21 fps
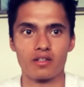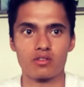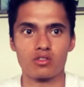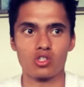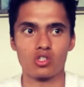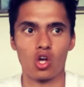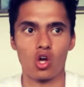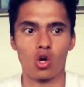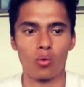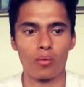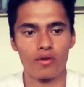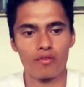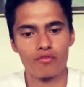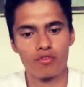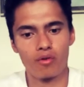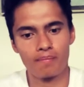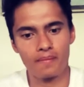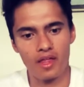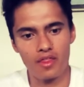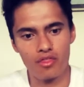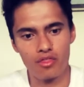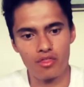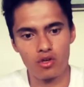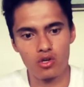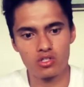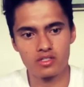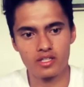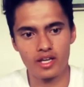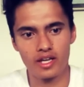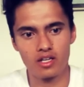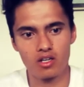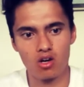So I went from that
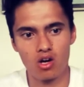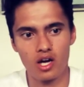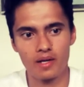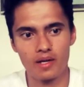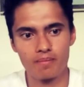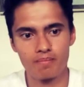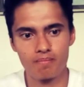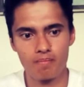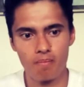Thursday night